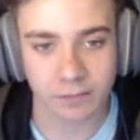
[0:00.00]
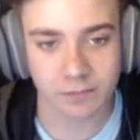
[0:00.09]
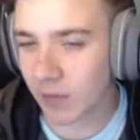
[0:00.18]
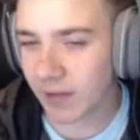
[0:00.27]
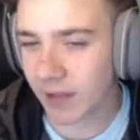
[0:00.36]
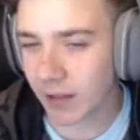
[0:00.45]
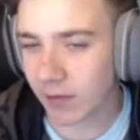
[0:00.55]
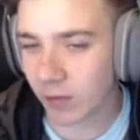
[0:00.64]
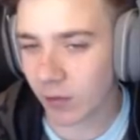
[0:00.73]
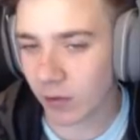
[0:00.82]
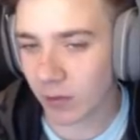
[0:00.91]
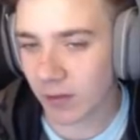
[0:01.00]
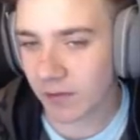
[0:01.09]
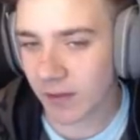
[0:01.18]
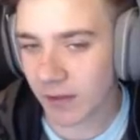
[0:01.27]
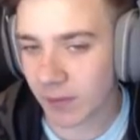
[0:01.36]
I'm gonna say a snorkel on
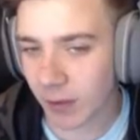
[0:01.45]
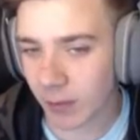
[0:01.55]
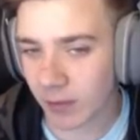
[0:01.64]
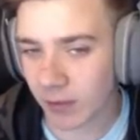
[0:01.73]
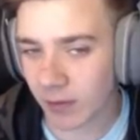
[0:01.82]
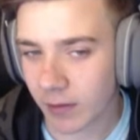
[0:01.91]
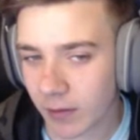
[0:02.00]
my face permanently.